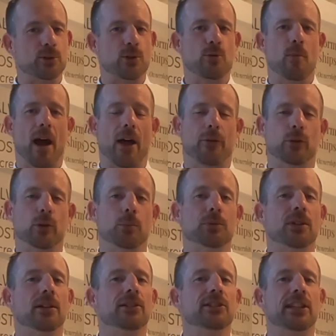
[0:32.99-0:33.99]
2
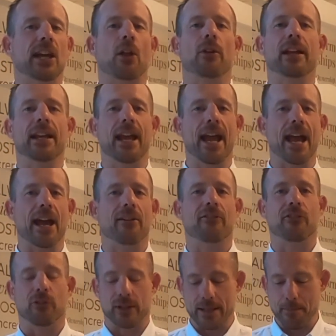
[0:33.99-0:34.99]
bathrooms selling
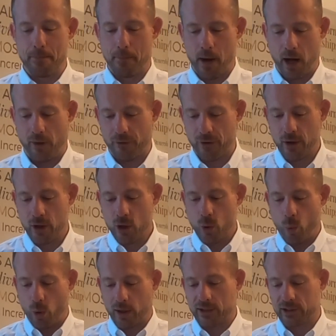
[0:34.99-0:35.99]
every month.
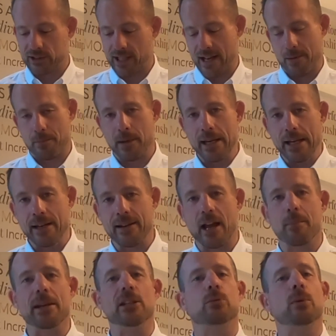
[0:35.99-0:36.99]
What does that mean?
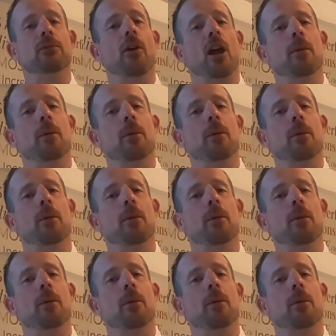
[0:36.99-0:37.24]
That means we've got